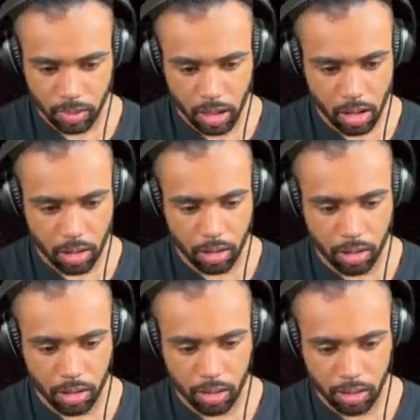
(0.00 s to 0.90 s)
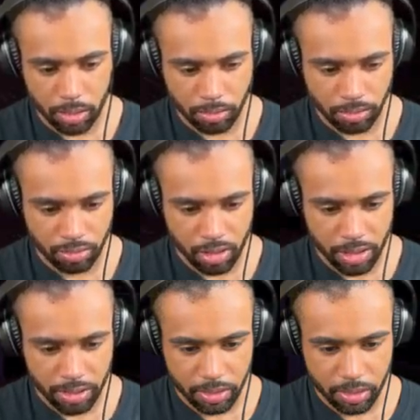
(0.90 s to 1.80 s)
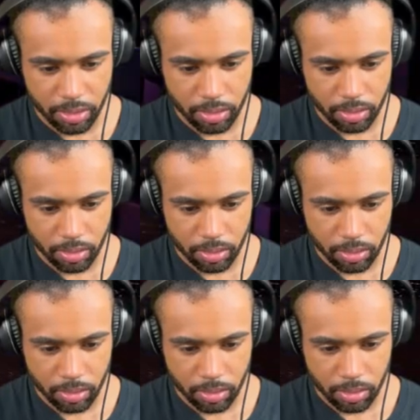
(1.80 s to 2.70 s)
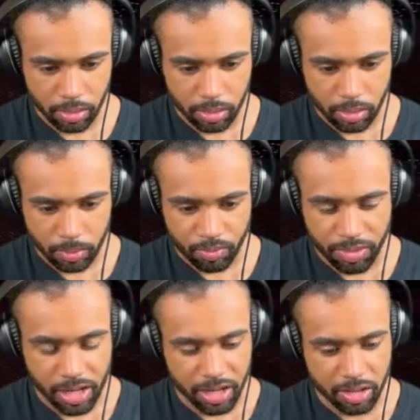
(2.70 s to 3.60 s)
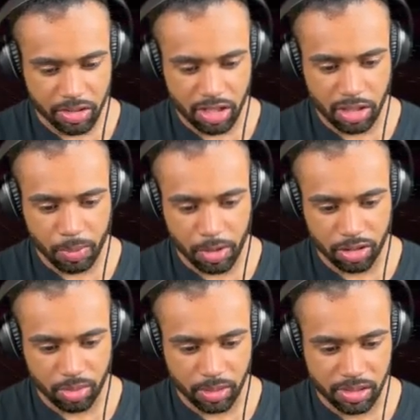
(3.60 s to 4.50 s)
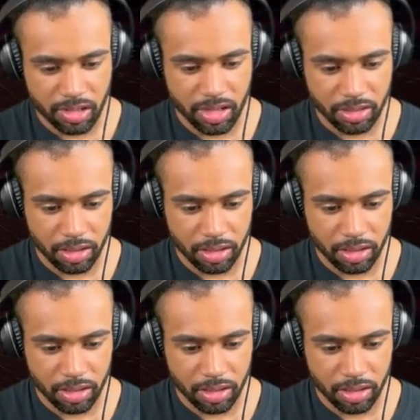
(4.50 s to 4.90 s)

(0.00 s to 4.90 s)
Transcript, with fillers: Uh, right. I can see the box where I need to get the